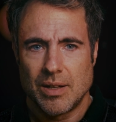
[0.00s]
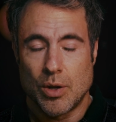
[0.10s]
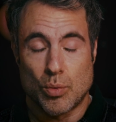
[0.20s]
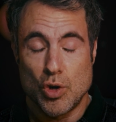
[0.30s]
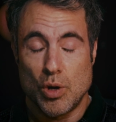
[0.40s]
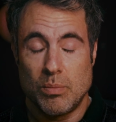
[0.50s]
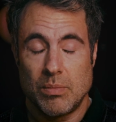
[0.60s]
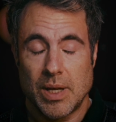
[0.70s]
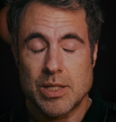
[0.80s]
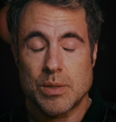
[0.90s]
The room
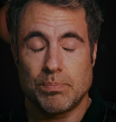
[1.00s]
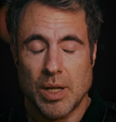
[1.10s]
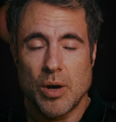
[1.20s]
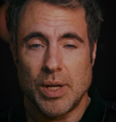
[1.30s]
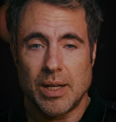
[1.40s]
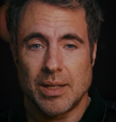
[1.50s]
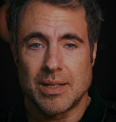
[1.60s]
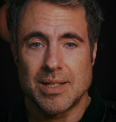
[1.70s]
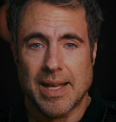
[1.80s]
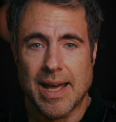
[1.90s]
exploded
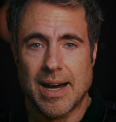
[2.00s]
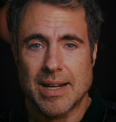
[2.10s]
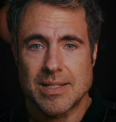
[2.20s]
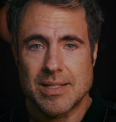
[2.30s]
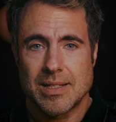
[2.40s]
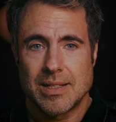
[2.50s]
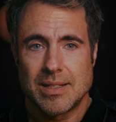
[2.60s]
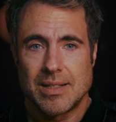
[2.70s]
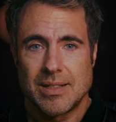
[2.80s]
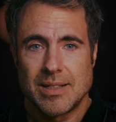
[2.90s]
into chaos.
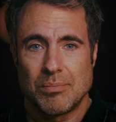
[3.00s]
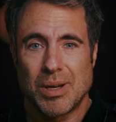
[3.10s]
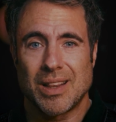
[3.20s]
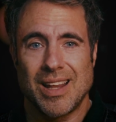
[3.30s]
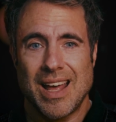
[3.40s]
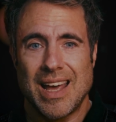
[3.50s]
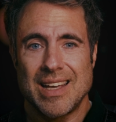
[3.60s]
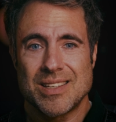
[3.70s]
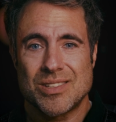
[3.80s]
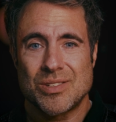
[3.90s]
But
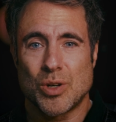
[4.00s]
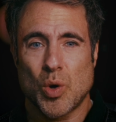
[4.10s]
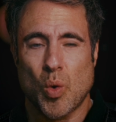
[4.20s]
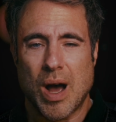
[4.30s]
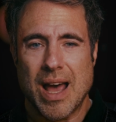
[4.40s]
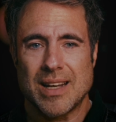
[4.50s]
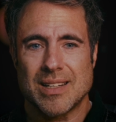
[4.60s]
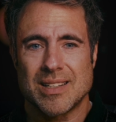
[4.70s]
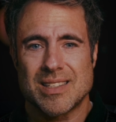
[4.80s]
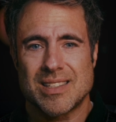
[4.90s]
Lay stood
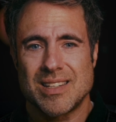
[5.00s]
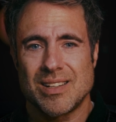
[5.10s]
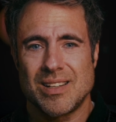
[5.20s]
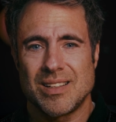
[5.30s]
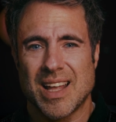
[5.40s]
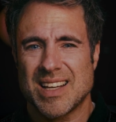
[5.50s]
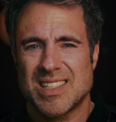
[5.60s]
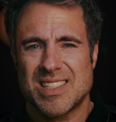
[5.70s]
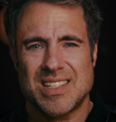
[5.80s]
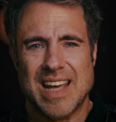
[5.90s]
quiet and still like a
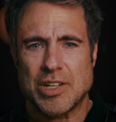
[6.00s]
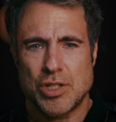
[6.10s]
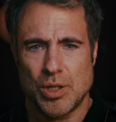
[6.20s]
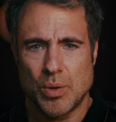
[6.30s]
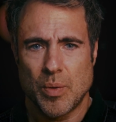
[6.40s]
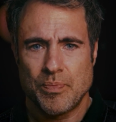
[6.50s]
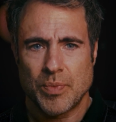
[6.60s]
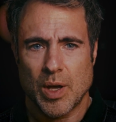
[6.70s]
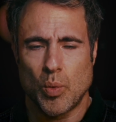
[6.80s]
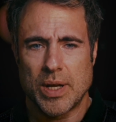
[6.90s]
statue,
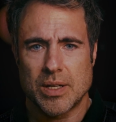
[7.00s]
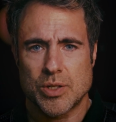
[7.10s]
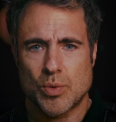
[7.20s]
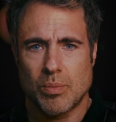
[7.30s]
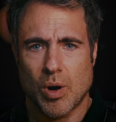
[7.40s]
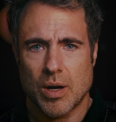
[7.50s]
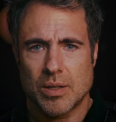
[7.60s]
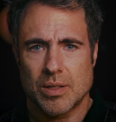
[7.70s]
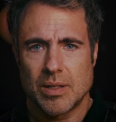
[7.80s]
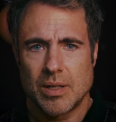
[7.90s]
a witness
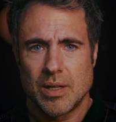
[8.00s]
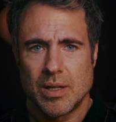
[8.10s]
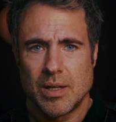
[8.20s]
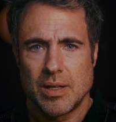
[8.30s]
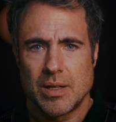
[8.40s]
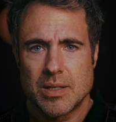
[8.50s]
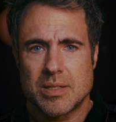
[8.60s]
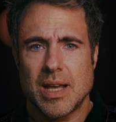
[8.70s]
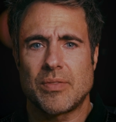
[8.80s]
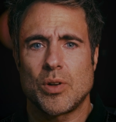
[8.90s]
remarked.
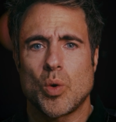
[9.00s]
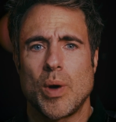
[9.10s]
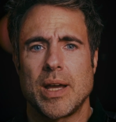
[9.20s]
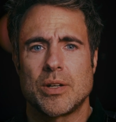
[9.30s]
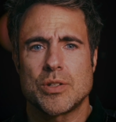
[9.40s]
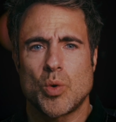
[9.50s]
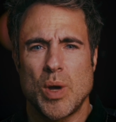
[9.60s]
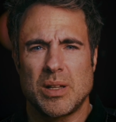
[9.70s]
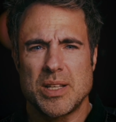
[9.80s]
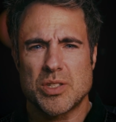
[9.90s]
Several Quakers
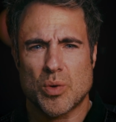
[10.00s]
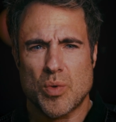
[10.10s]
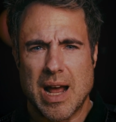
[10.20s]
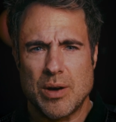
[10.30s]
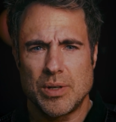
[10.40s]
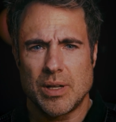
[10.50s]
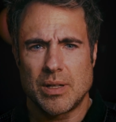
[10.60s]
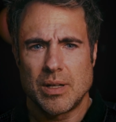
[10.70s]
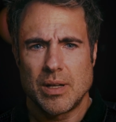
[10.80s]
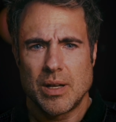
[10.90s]
quickly
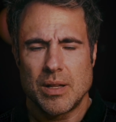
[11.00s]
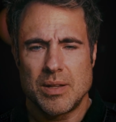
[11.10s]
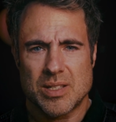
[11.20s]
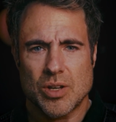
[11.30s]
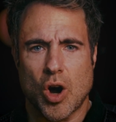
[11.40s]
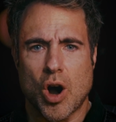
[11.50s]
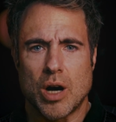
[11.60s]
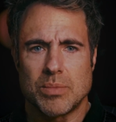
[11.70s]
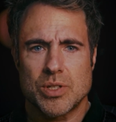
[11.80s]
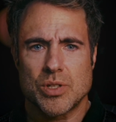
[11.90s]
surrounded this
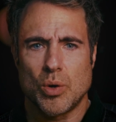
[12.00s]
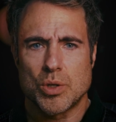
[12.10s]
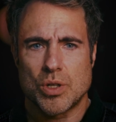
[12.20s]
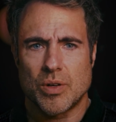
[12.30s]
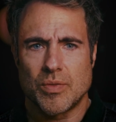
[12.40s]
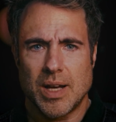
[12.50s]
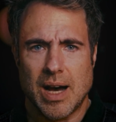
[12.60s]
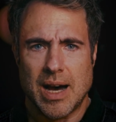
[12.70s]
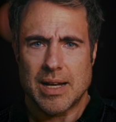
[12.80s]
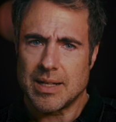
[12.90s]
armed soldier of
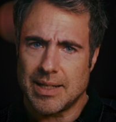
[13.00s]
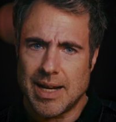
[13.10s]
God and